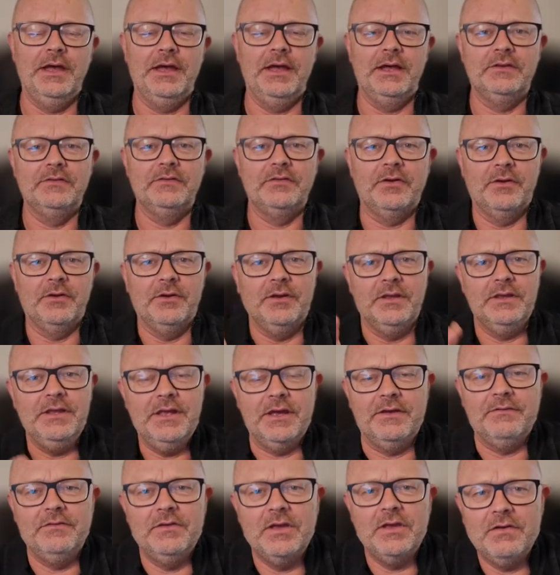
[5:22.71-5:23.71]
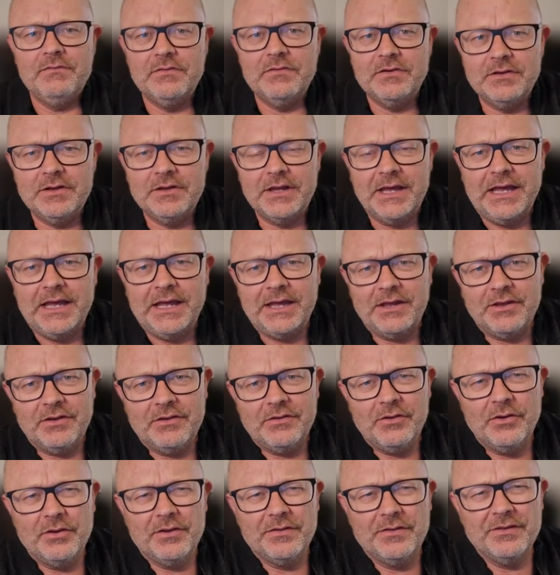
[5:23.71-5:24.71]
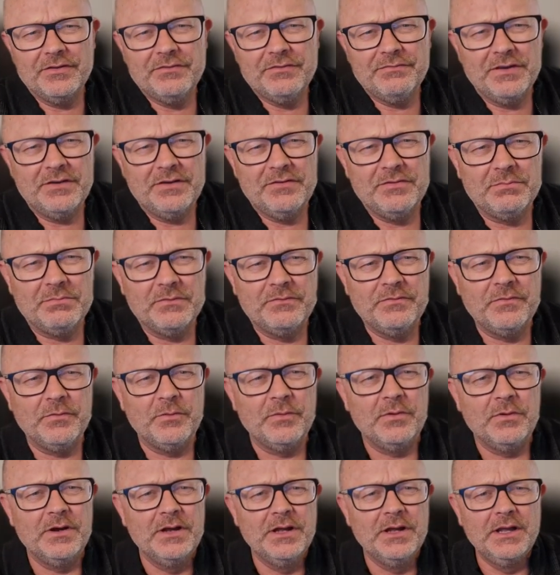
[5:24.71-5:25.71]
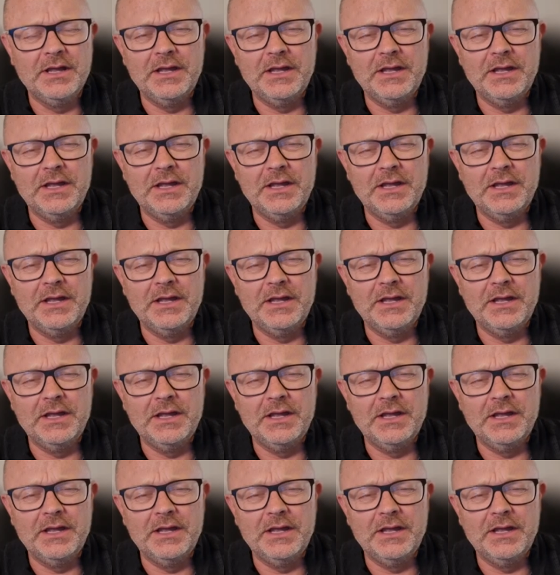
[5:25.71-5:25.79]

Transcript: So yeah, if you haven't heard of this feature before,